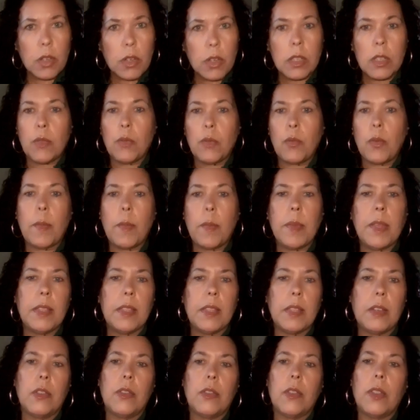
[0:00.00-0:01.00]
stories of
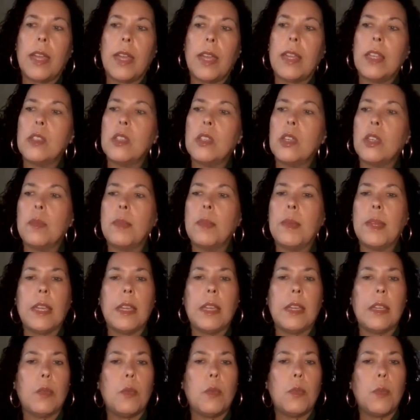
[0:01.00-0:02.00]
women that are like, it took
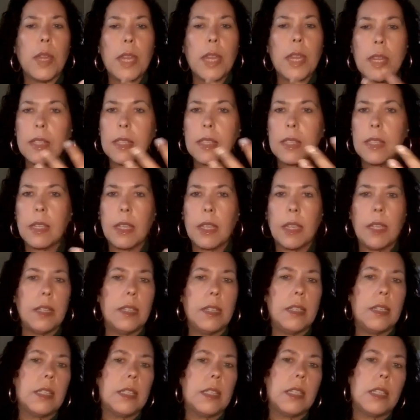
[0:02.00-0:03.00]
me weeks to get
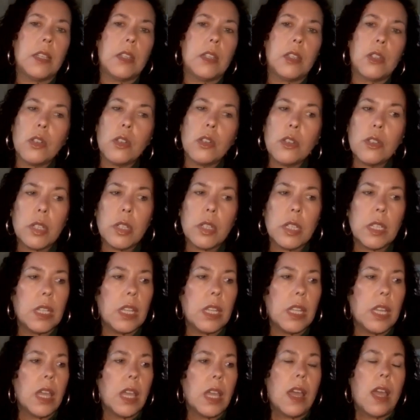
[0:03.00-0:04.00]
in to see a
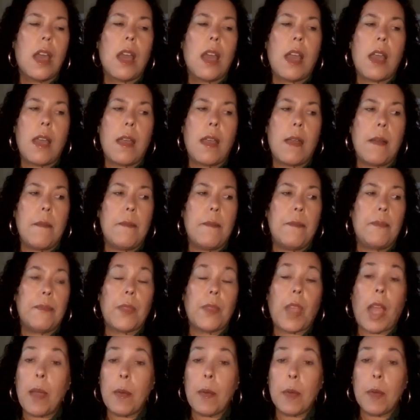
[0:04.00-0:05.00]
surgeon.
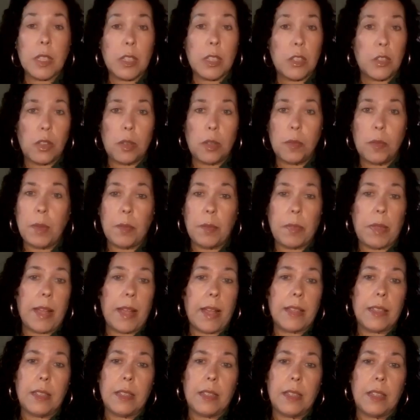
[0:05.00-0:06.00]
I was extremely
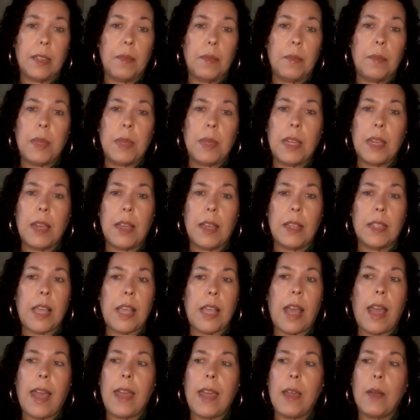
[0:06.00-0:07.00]
blessed because
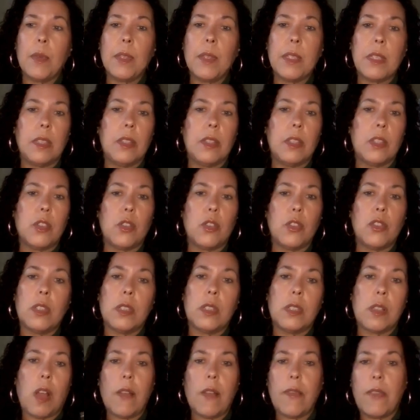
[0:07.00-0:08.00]
I was in the
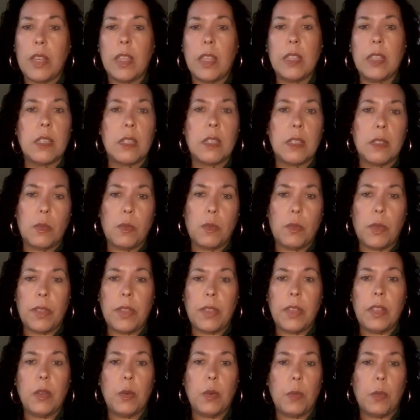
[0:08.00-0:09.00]
surgeon's office
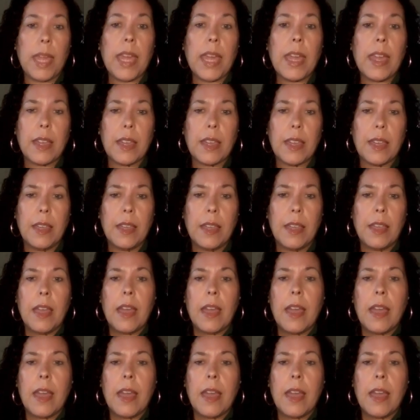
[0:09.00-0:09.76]
within the week.